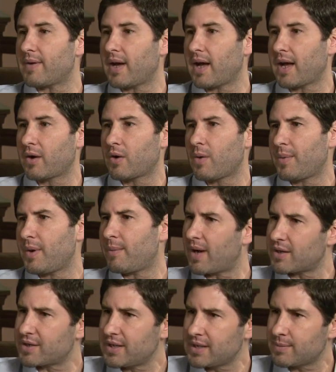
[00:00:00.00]
I, I grew up in a
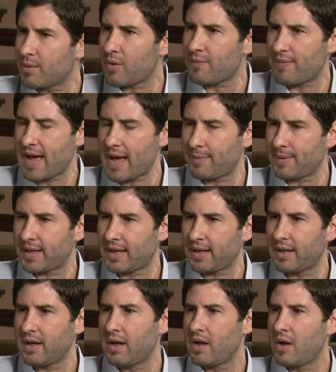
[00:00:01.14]
machismo
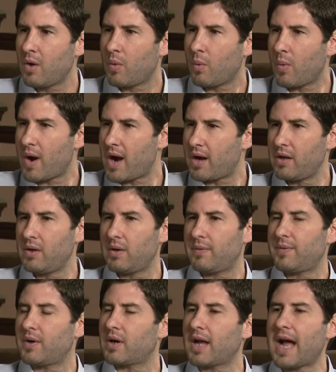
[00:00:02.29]
family where you, if
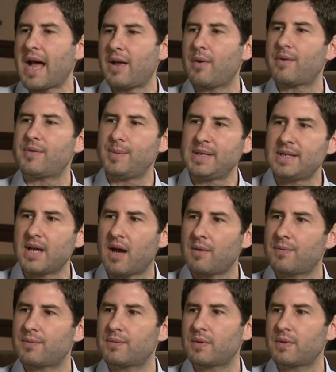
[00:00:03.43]
mm-hmm. you're a mm-hmm. guy, you have to be tough,